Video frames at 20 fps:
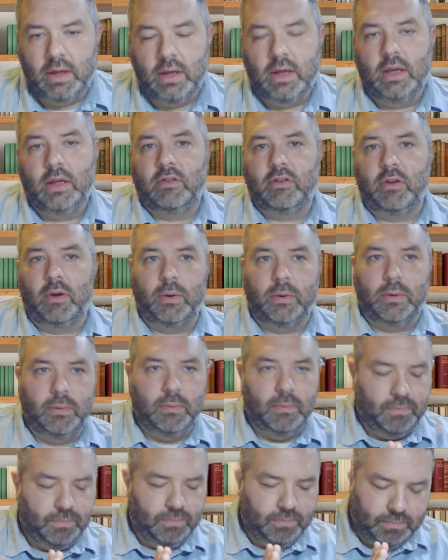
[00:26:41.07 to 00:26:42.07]
So
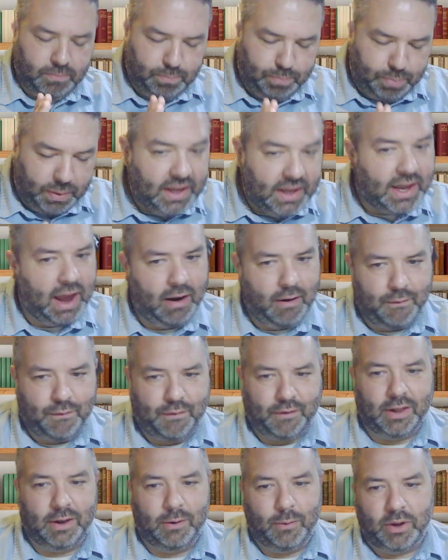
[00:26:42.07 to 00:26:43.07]
be
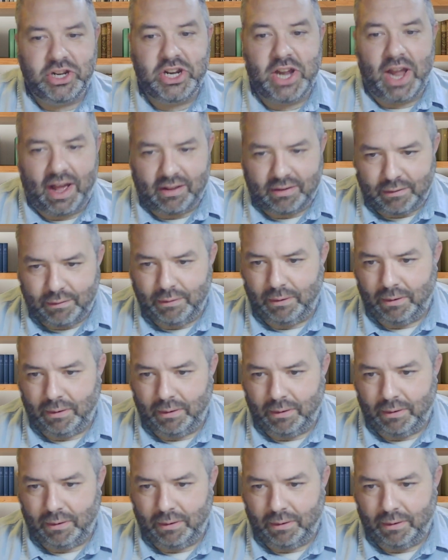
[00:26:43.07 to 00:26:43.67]
careful in what you ask for.